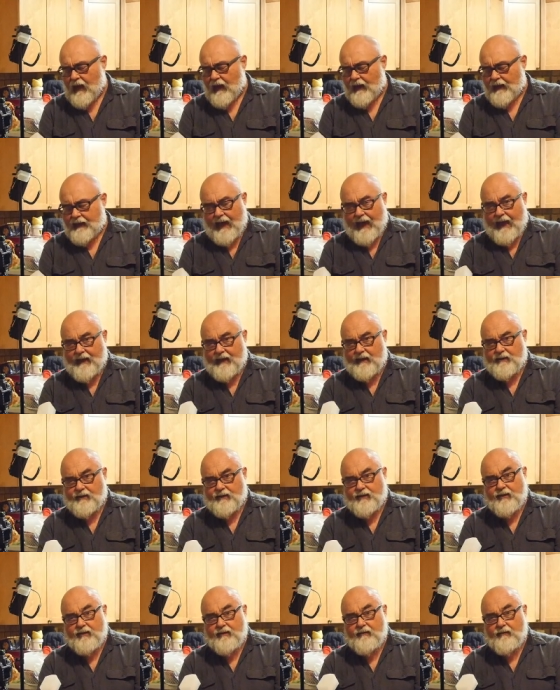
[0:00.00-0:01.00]

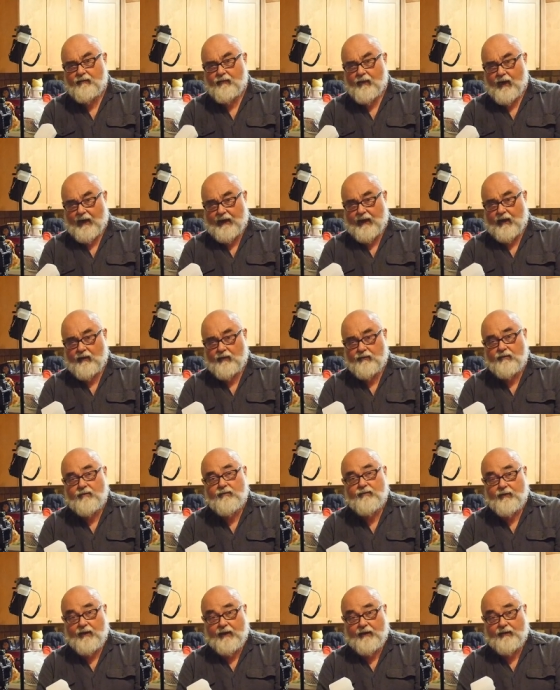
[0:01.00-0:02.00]
Canon's radio
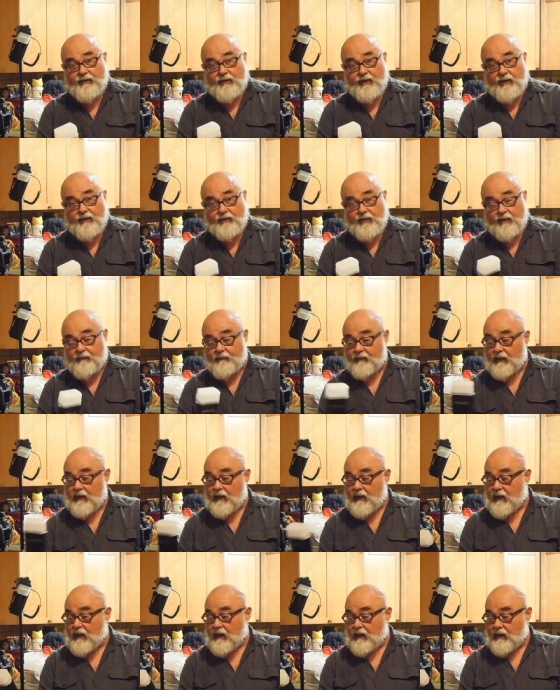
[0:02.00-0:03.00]
trigger system
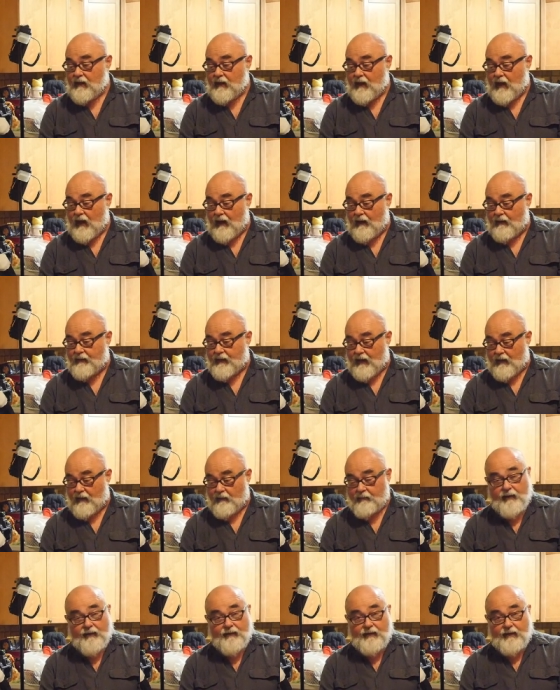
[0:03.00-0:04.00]
that are
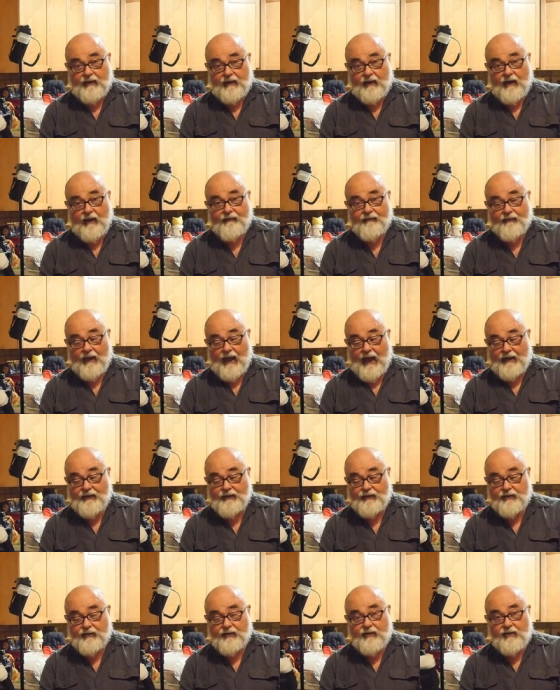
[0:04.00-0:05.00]
built into their
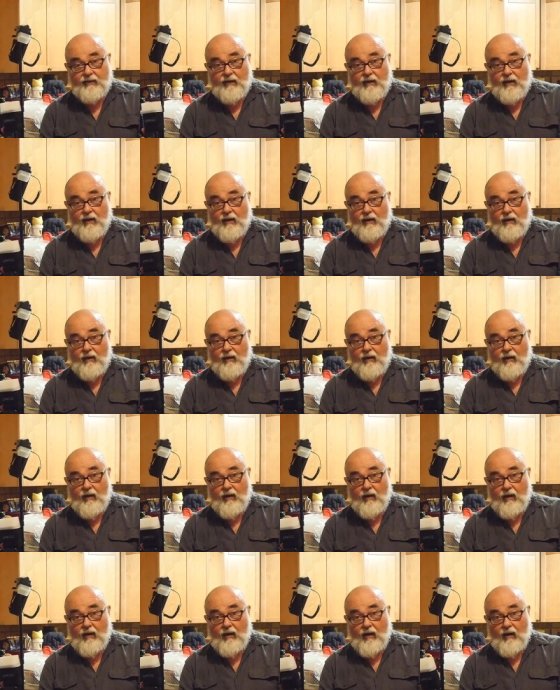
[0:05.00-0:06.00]
flashes
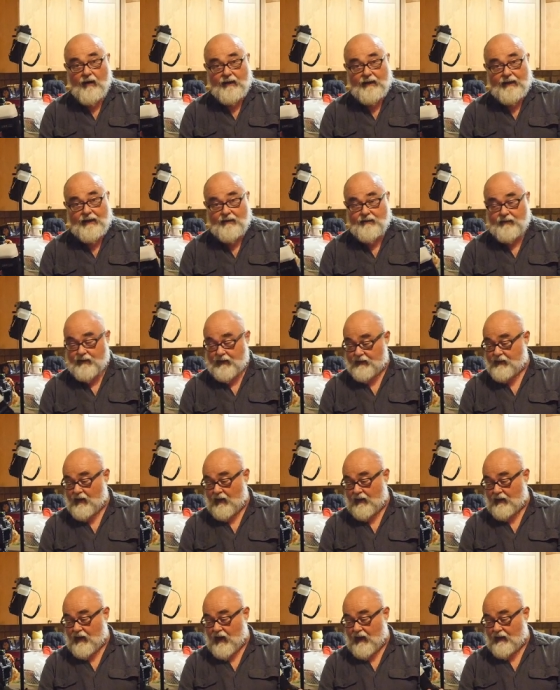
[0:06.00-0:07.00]
are indeed
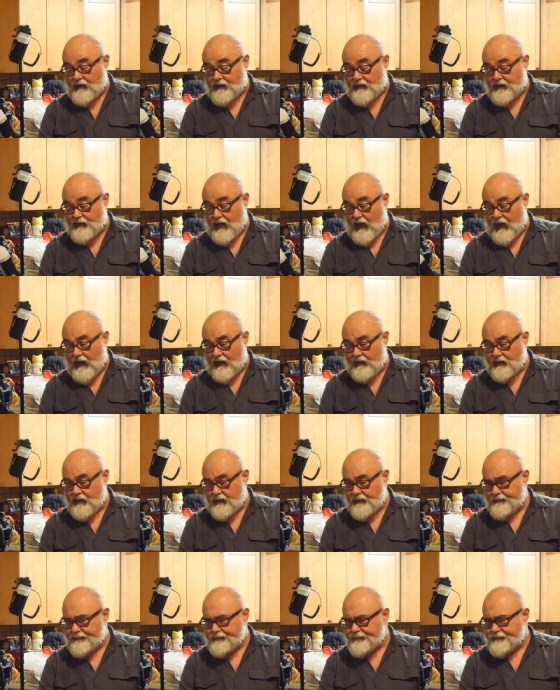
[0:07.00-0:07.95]
$600 and change.